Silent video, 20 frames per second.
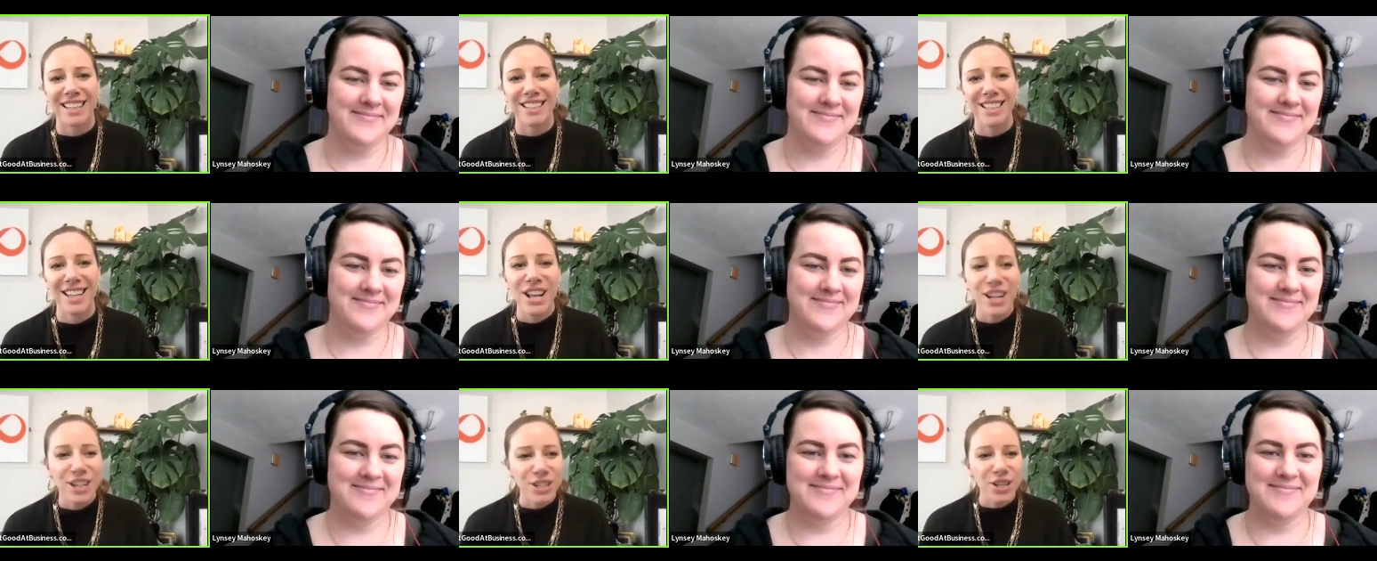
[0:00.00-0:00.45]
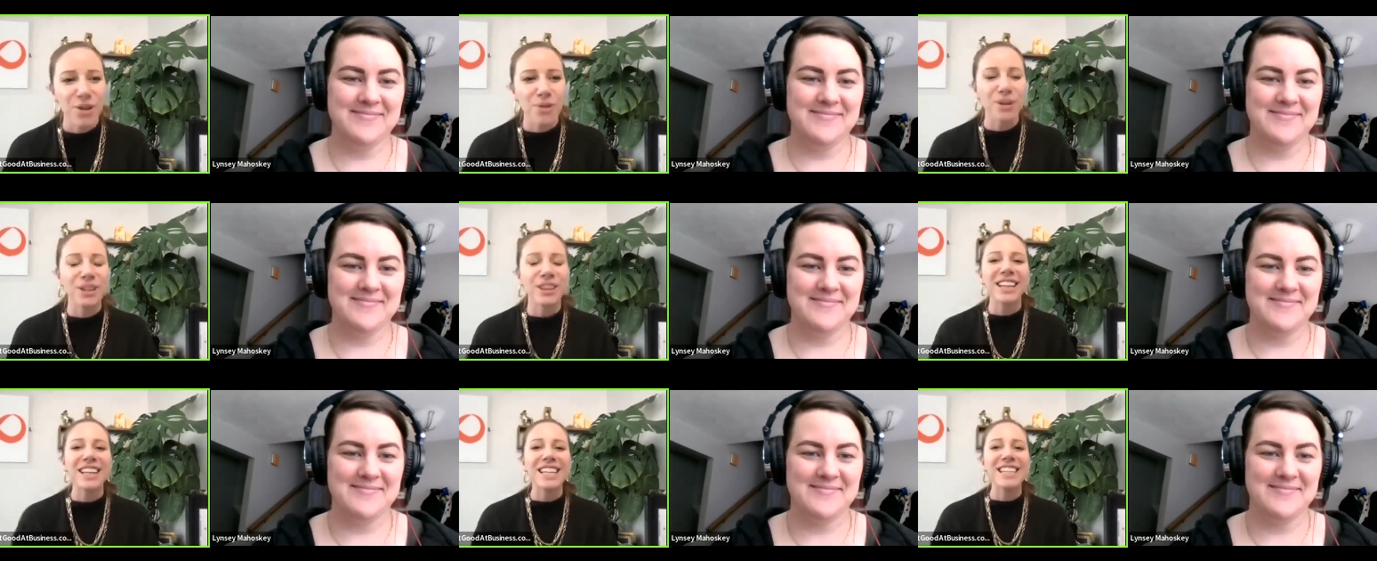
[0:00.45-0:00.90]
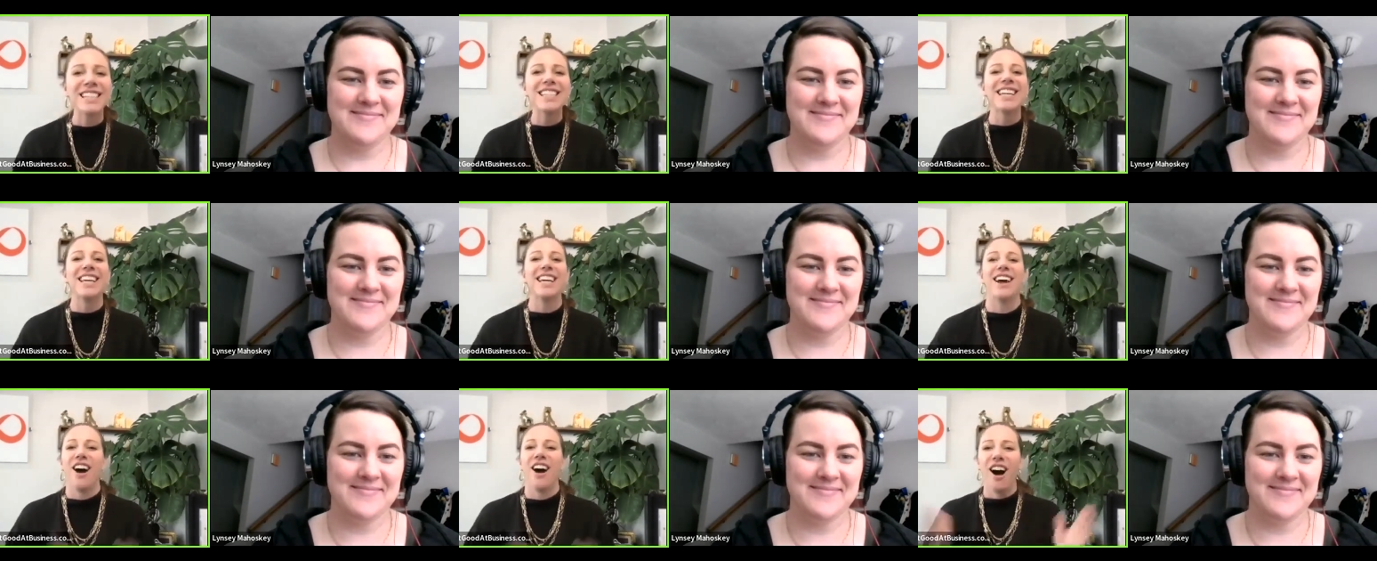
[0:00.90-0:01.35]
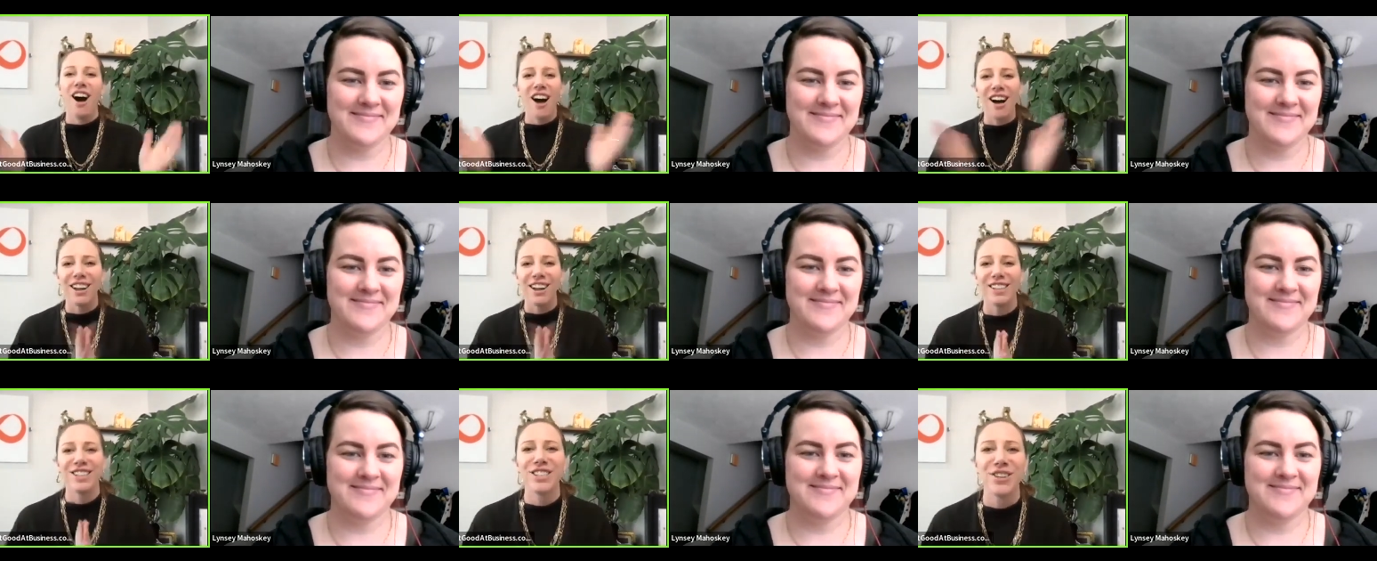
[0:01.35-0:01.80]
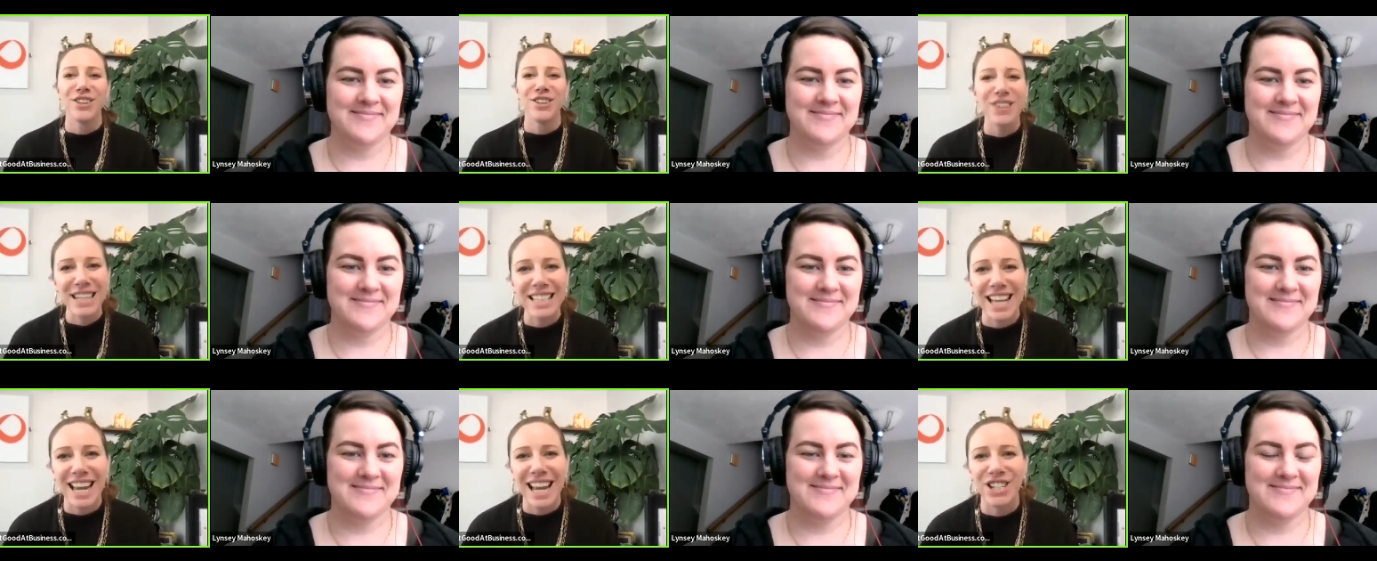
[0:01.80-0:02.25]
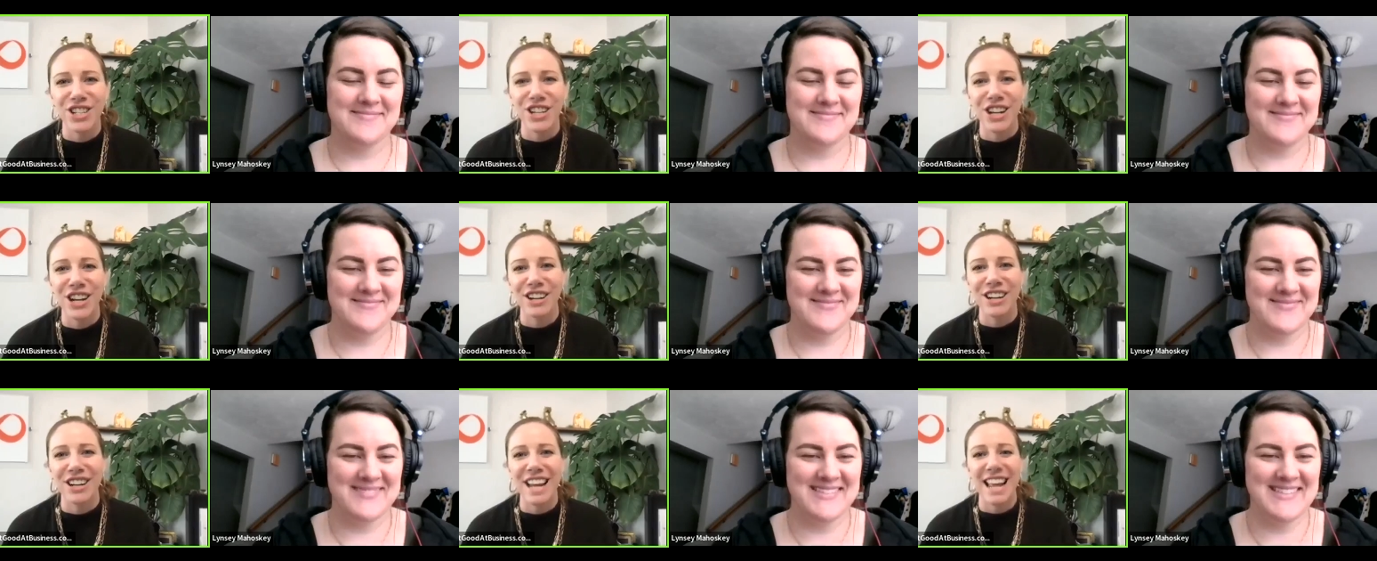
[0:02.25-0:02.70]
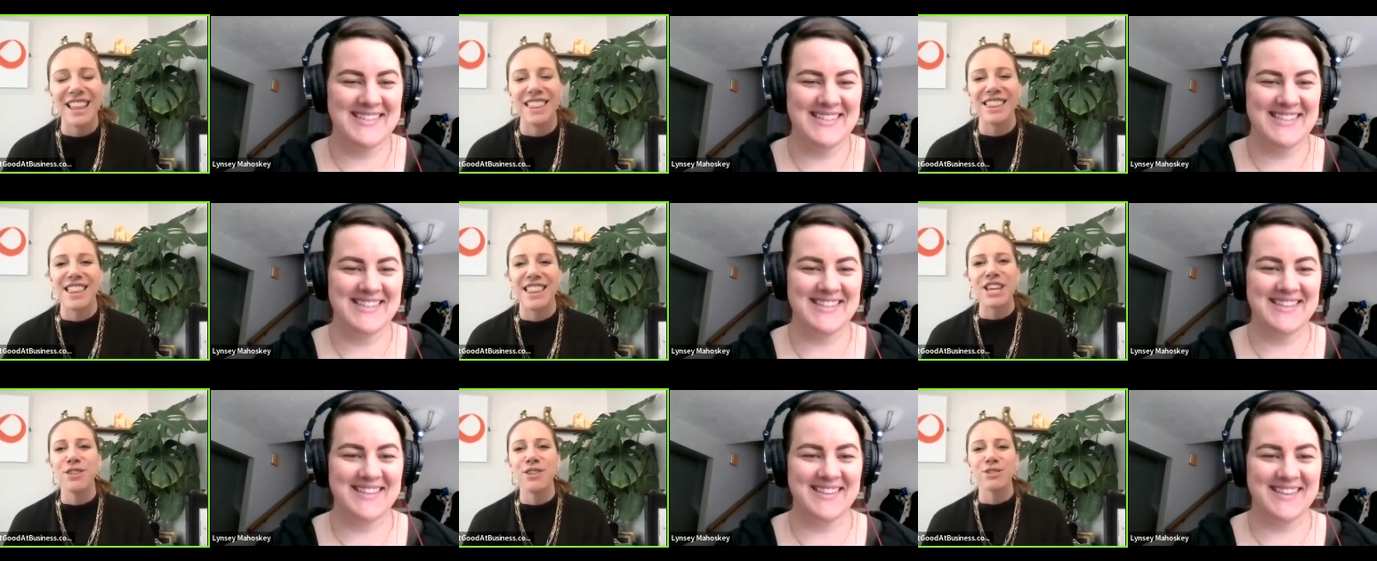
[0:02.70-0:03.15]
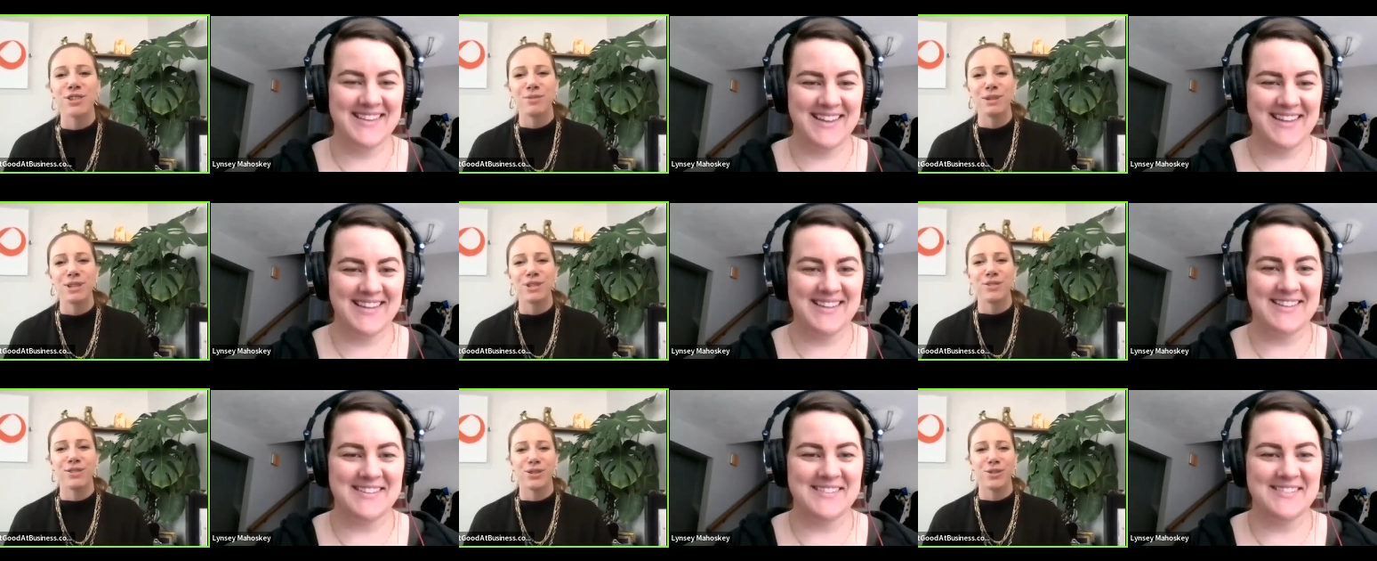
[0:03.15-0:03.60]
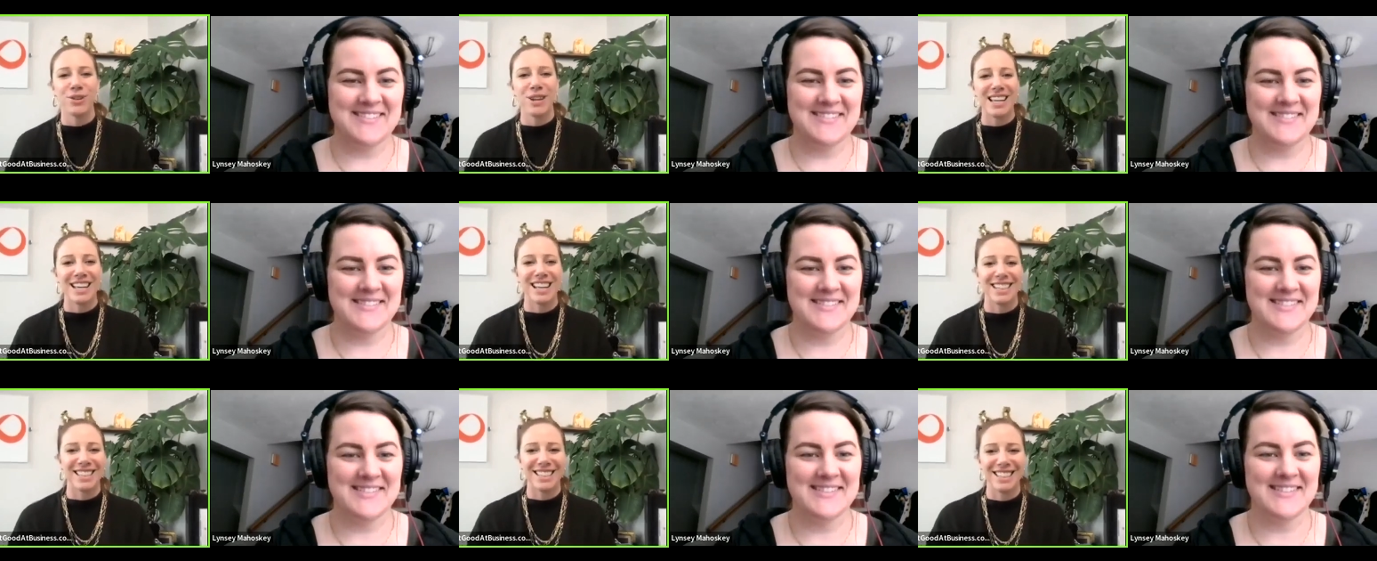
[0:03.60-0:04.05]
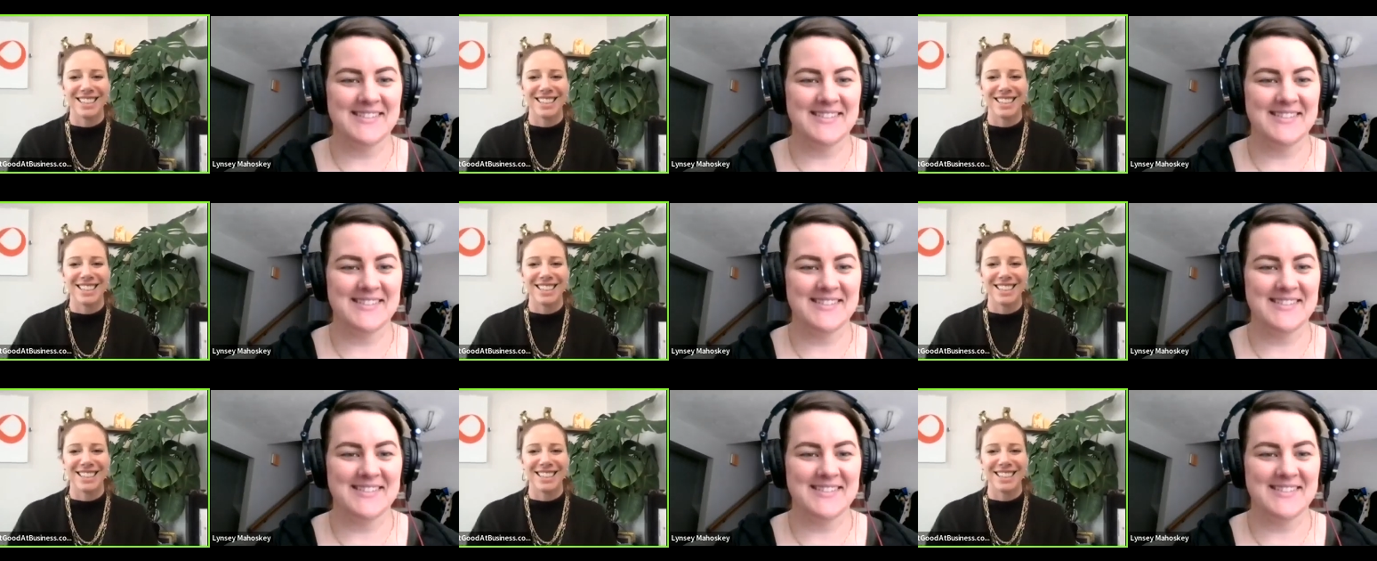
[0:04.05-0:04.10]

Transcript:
Speaker 1: So Lynsey, oh, so excited you're here today. Thank you so much thank for you. joining us.